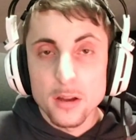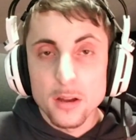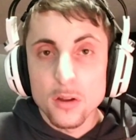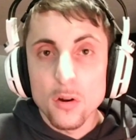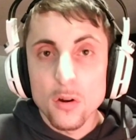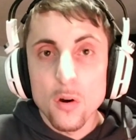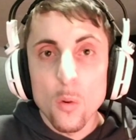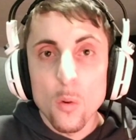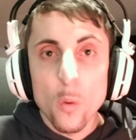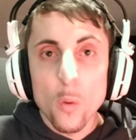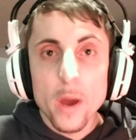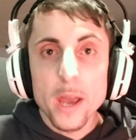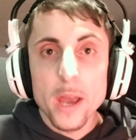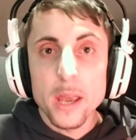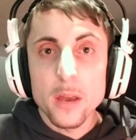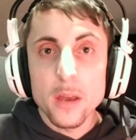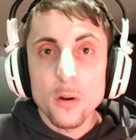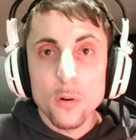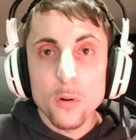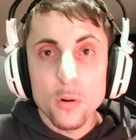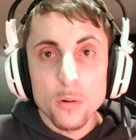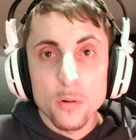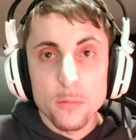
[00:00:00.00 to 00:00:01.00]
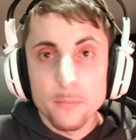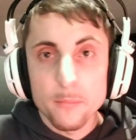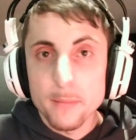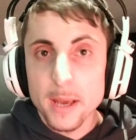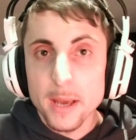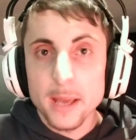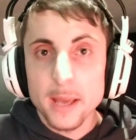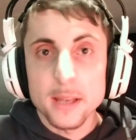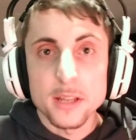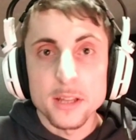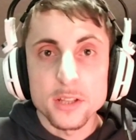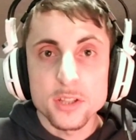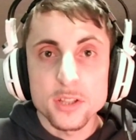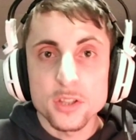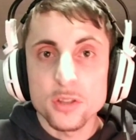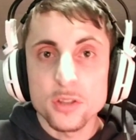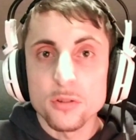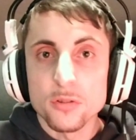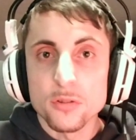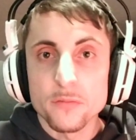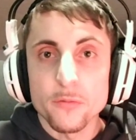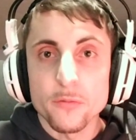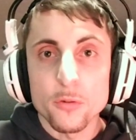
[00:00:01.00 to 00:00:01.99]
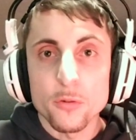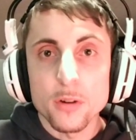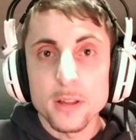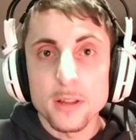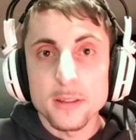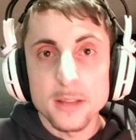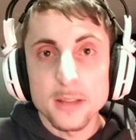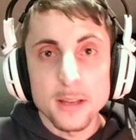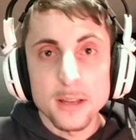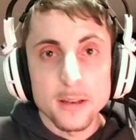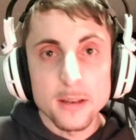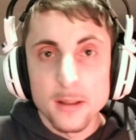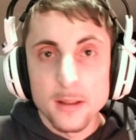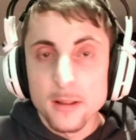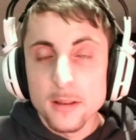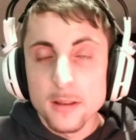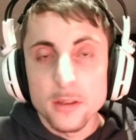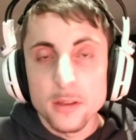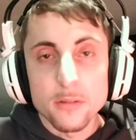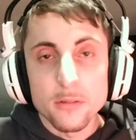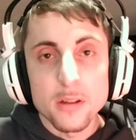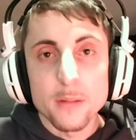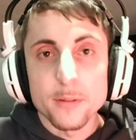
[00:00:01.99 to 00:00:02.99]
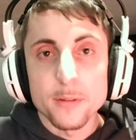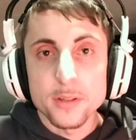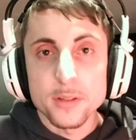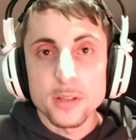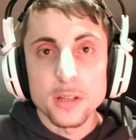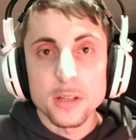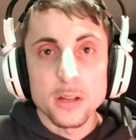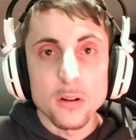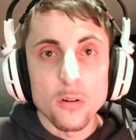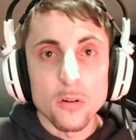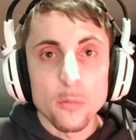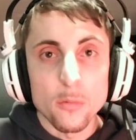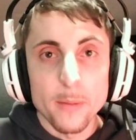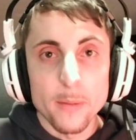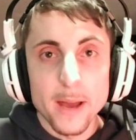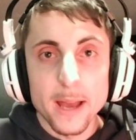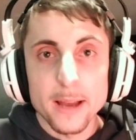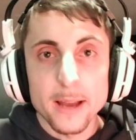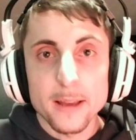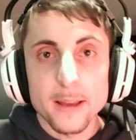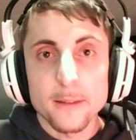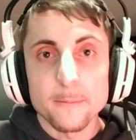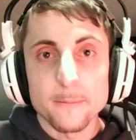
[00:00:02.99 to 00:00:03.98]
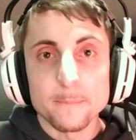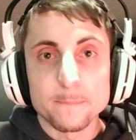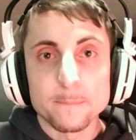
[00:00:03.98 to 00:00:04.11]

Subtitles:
go away or make an excuse for it and you never see the gold back.